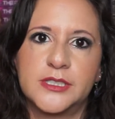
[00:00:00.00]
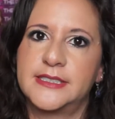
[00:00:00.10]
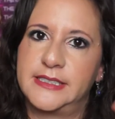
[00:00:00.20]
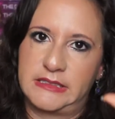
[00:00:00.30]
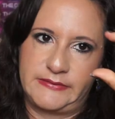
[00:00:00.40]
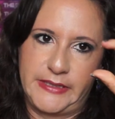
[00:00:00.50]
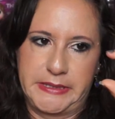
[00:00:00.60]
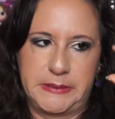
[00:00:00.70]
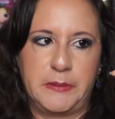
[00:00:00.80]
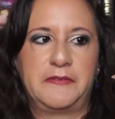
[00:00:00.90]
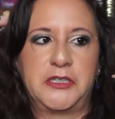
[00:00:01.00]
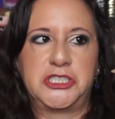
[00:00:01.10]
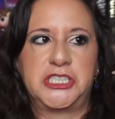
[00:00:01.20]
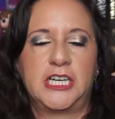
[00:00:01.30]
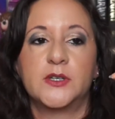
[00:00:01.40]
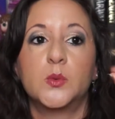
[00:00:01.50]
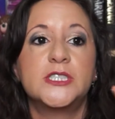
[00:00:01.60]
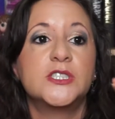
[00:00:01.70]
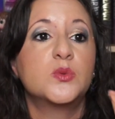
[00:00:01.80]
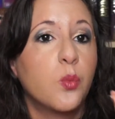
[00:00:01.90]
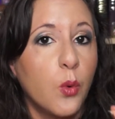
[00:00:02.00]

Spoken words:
which is the very small version of it, which is